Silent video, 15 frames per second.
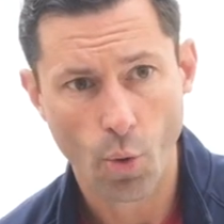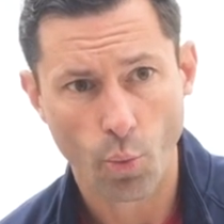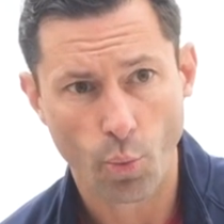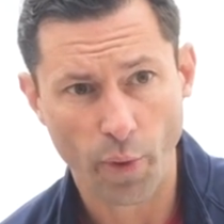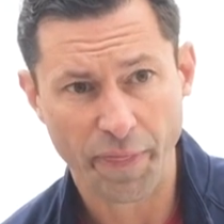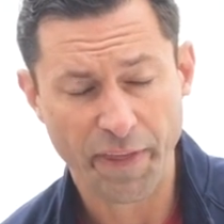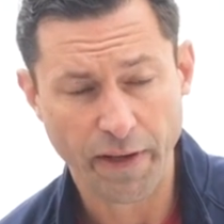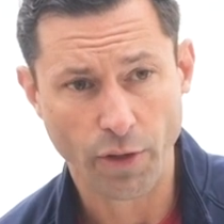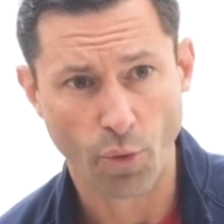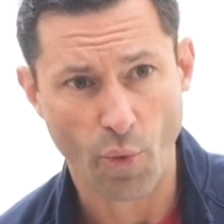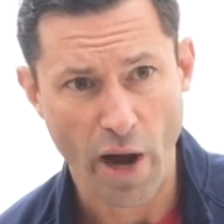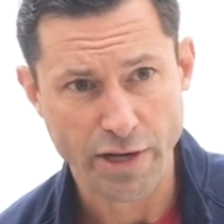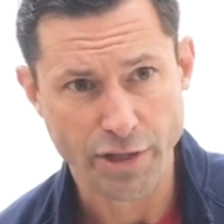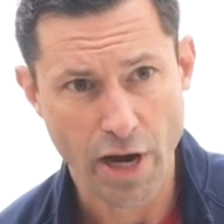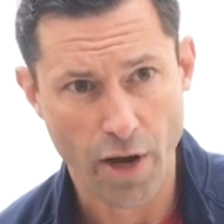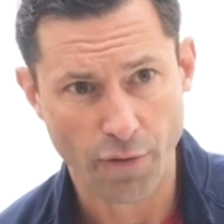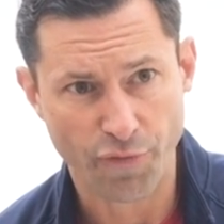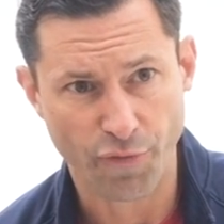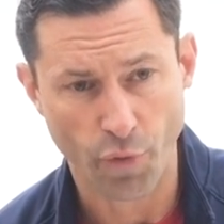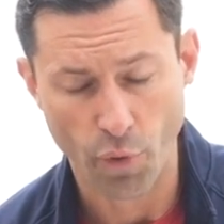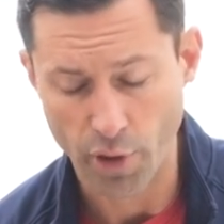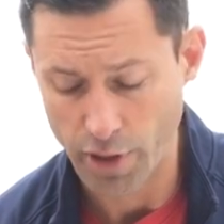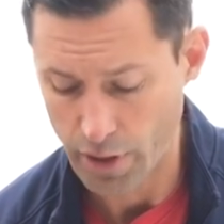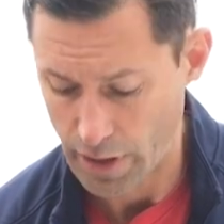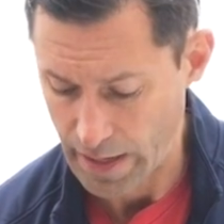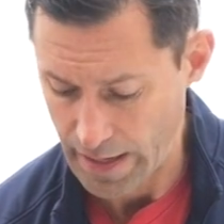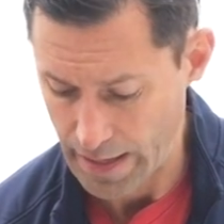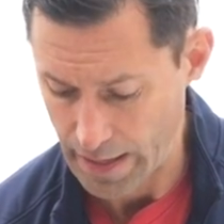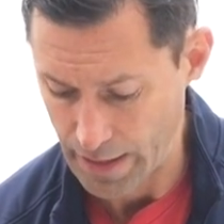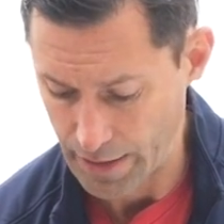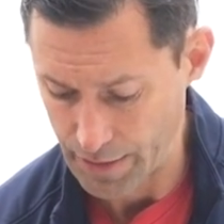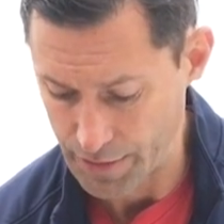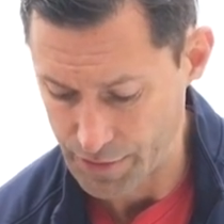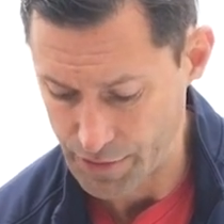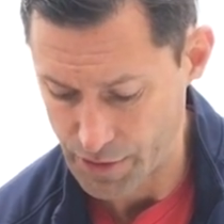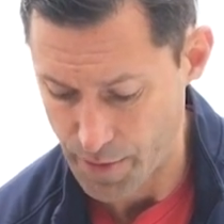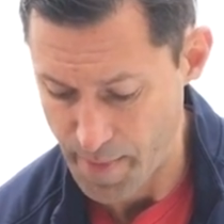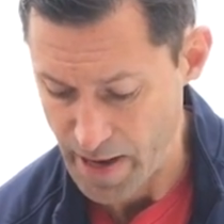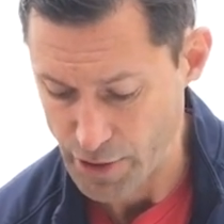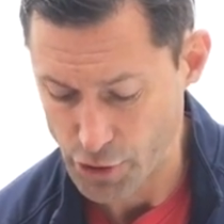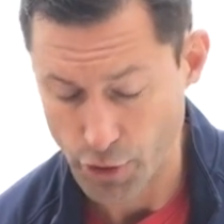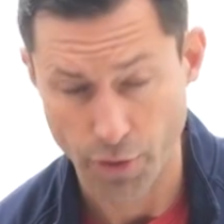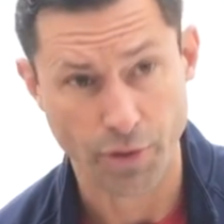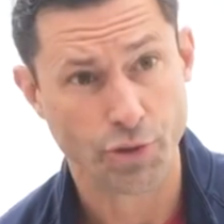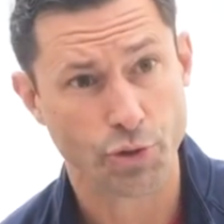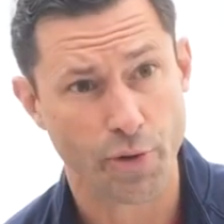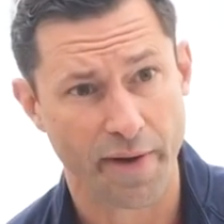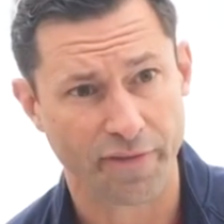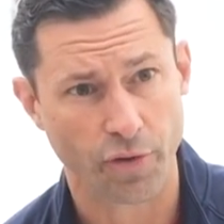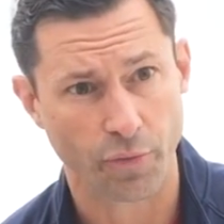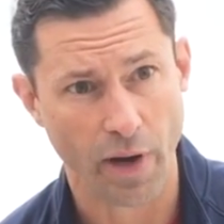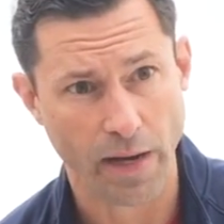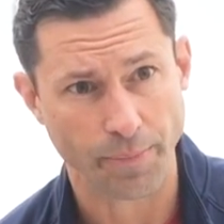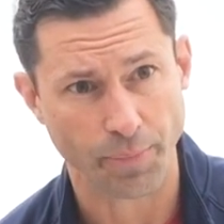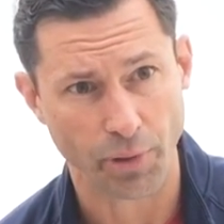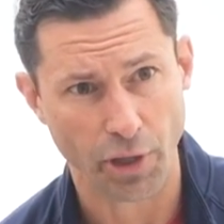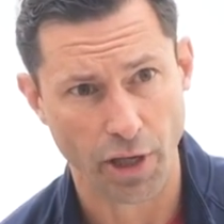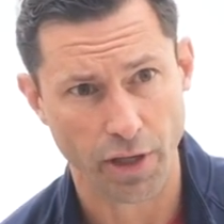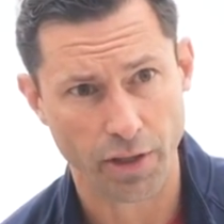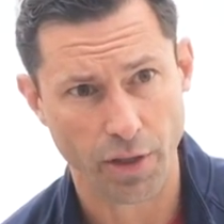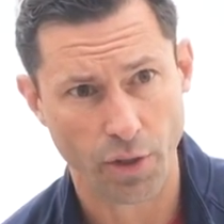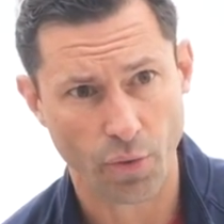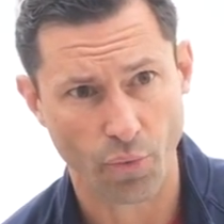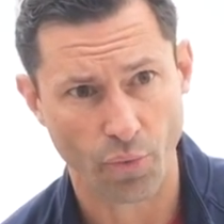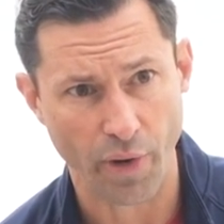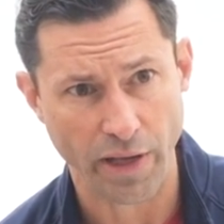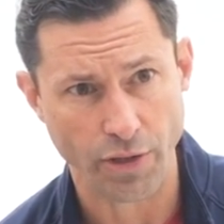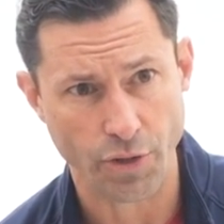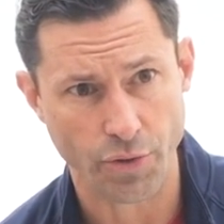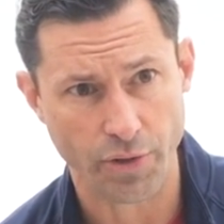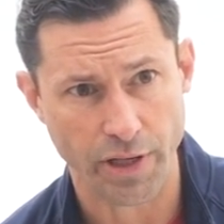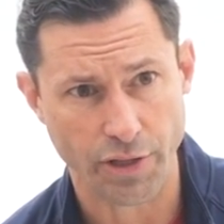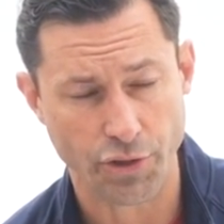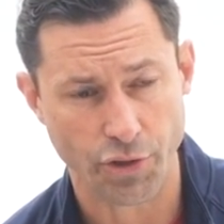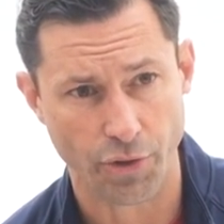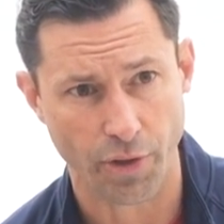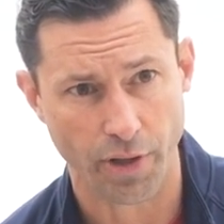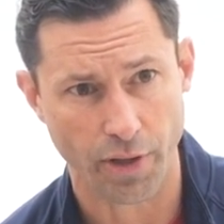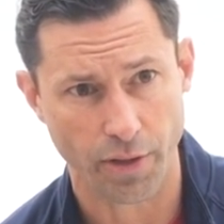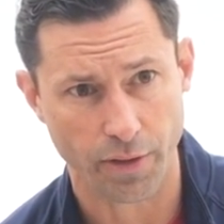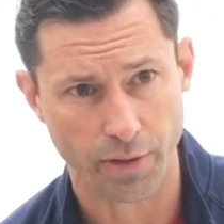One thing to watch out for is to make sure that you have the right plug when you get your